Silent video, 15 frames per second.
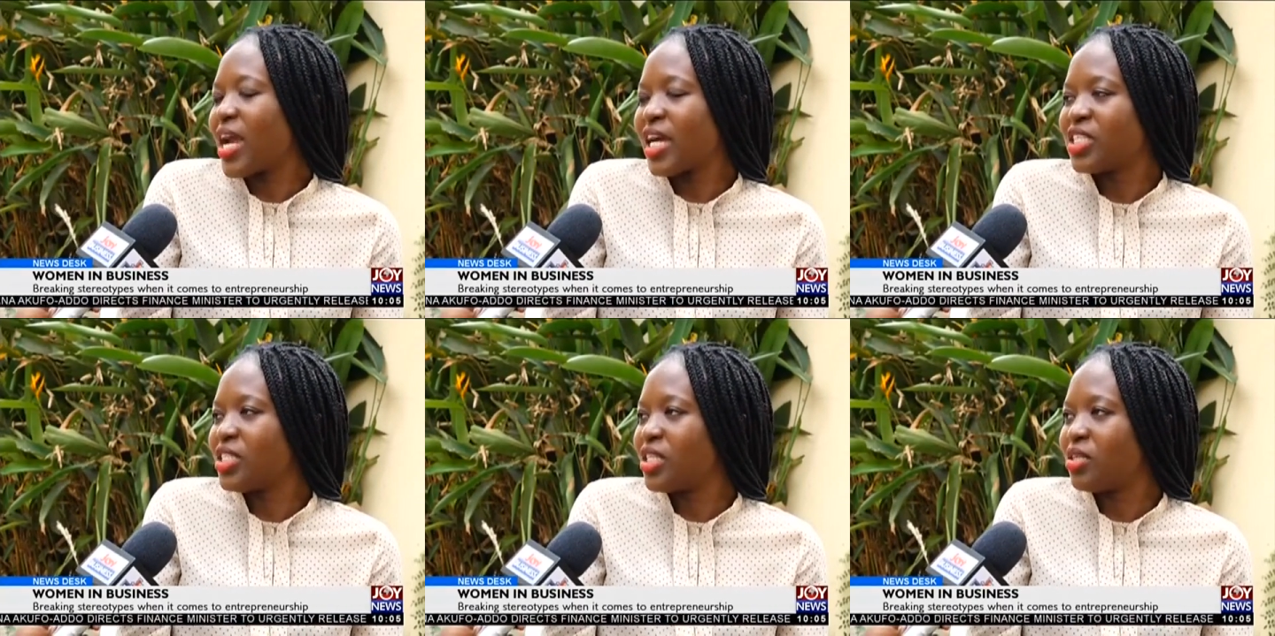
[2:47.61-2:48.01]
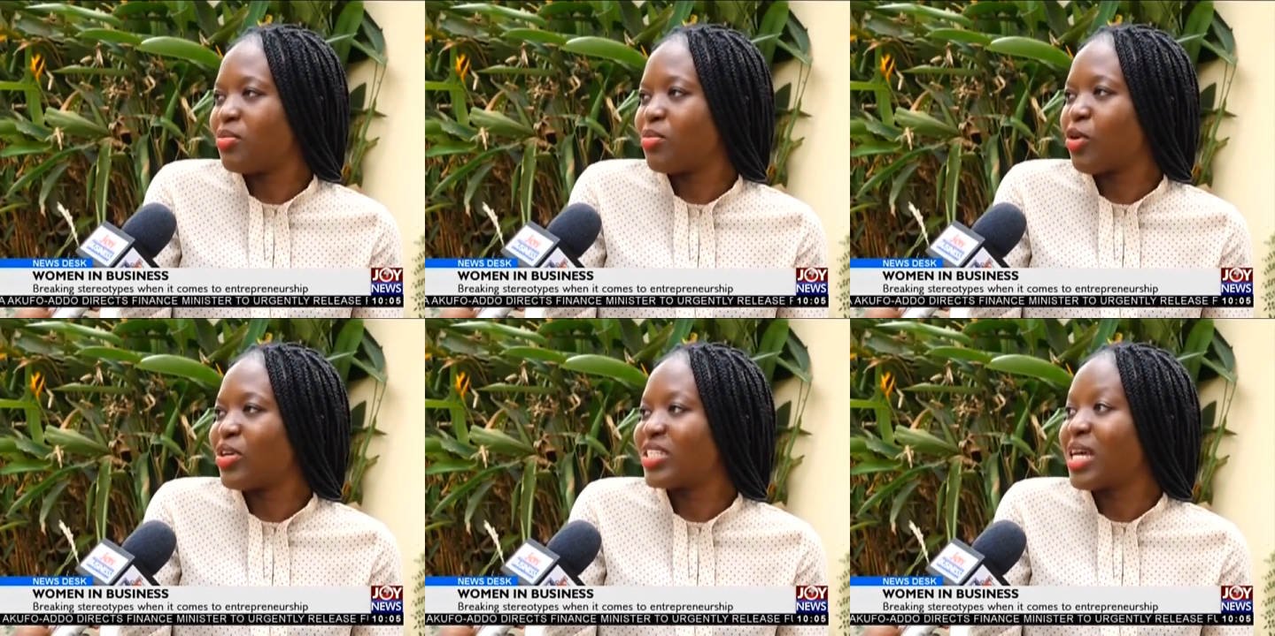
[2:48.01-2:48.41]

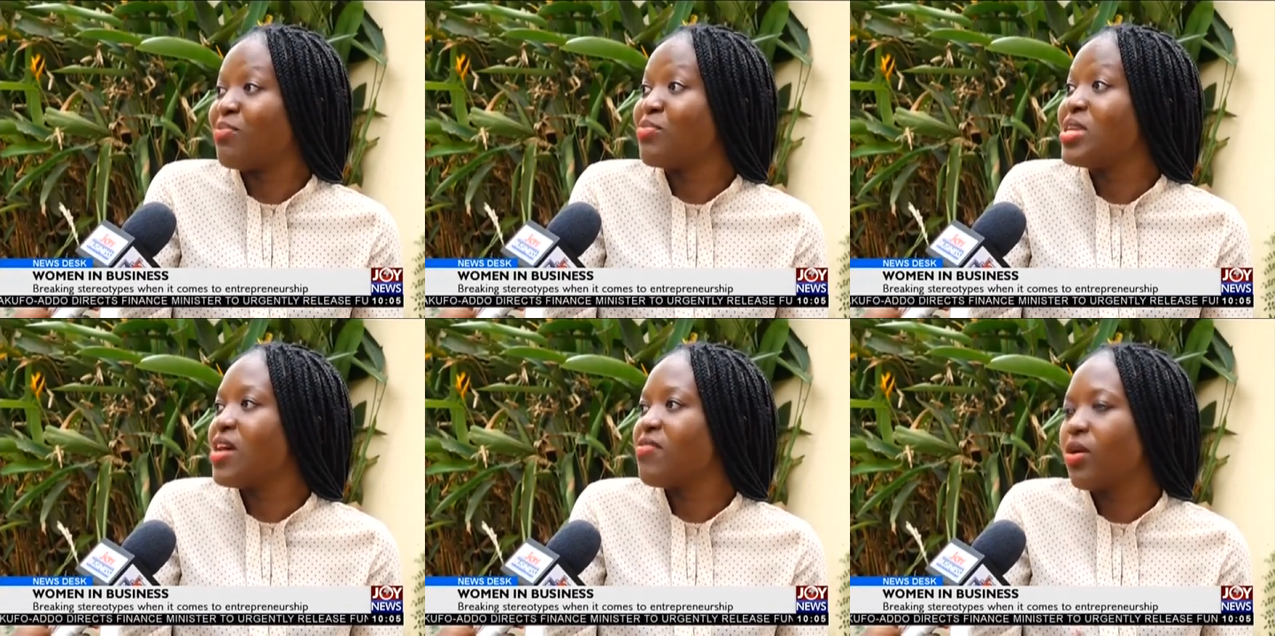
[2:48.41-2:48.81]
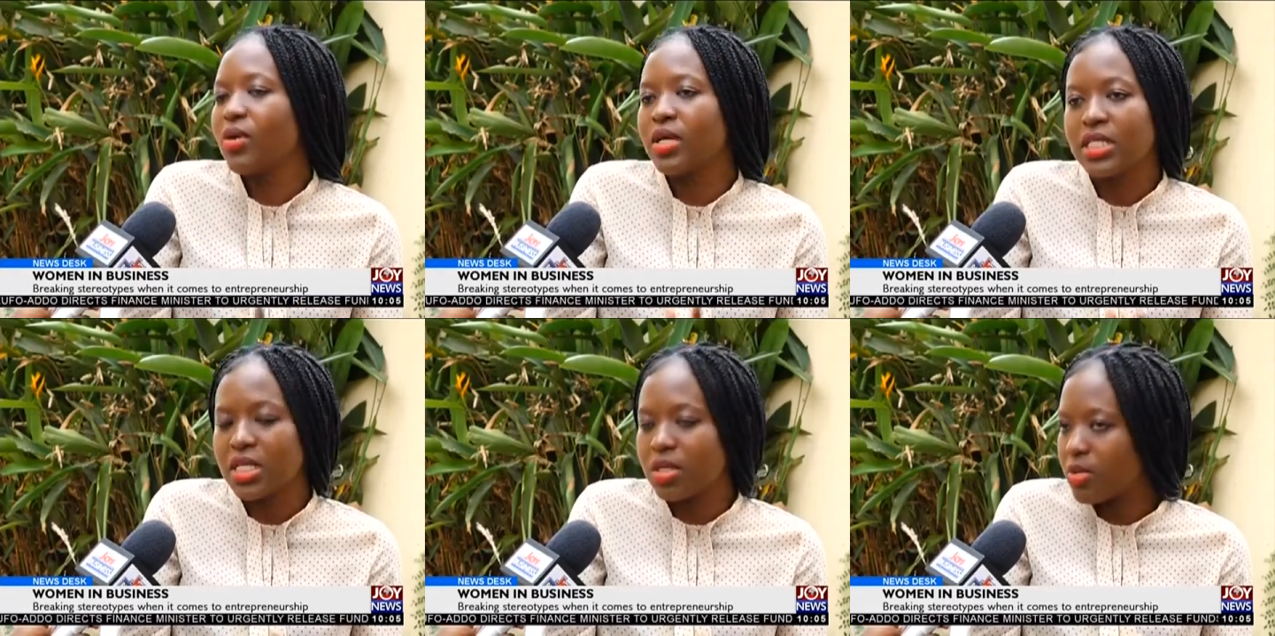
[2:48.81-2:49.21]
reaction because I'm never
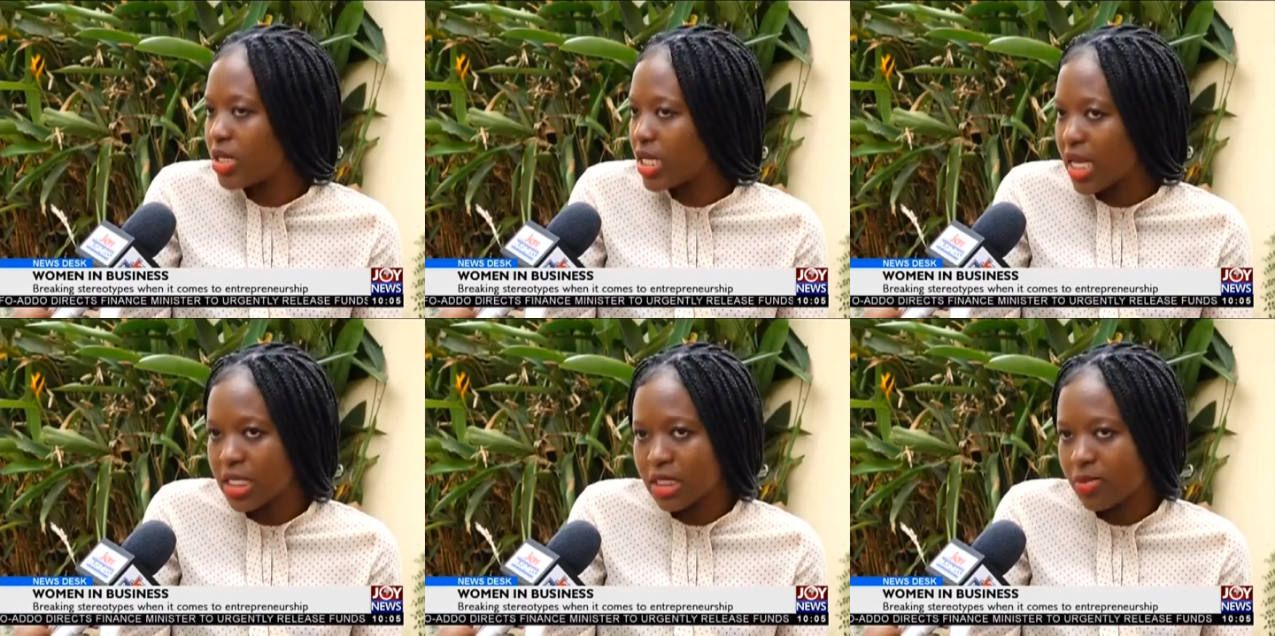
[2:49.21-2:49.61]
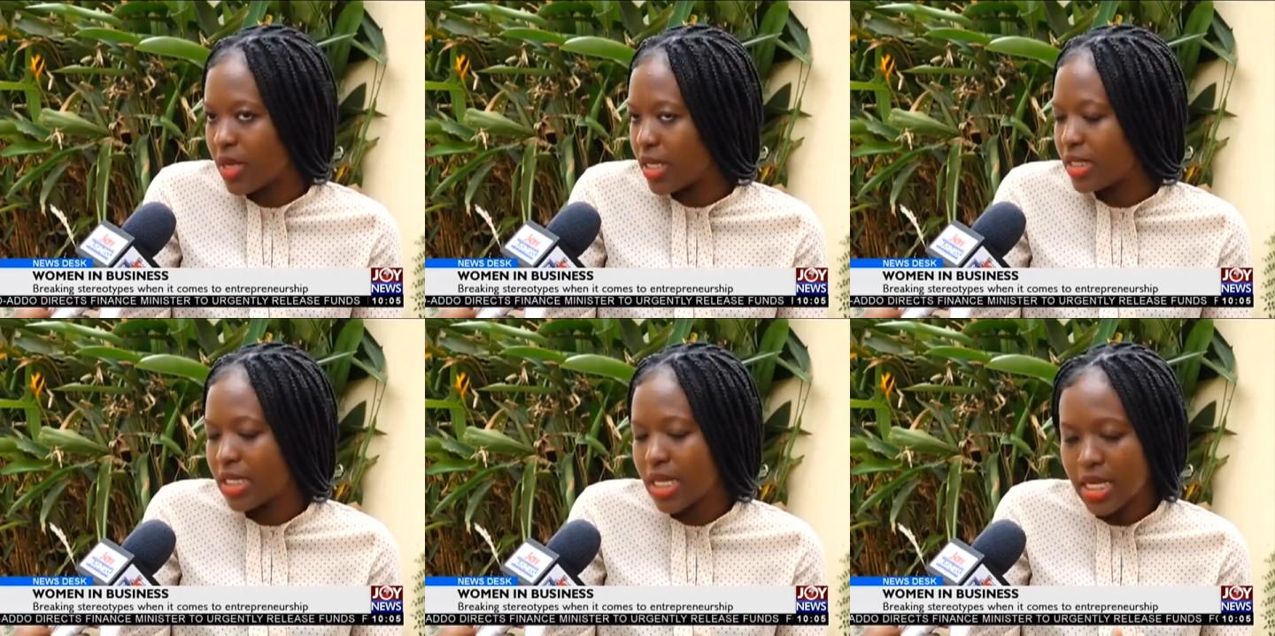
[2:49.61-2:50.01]
what anybody
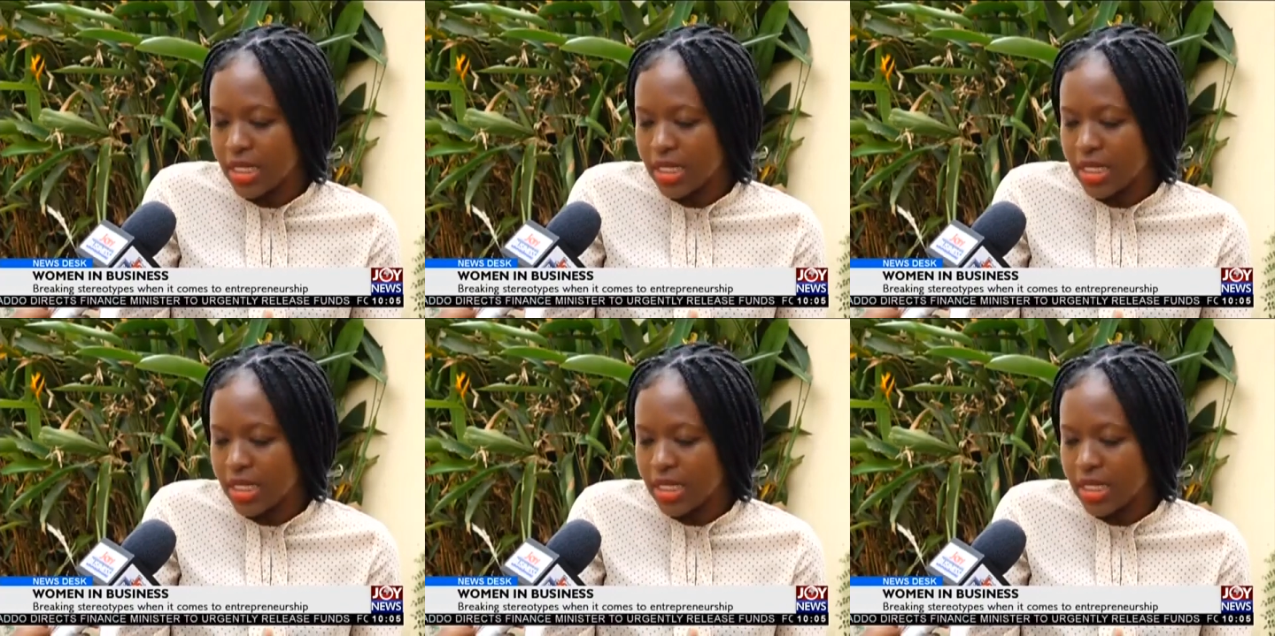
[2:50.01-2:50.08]
expects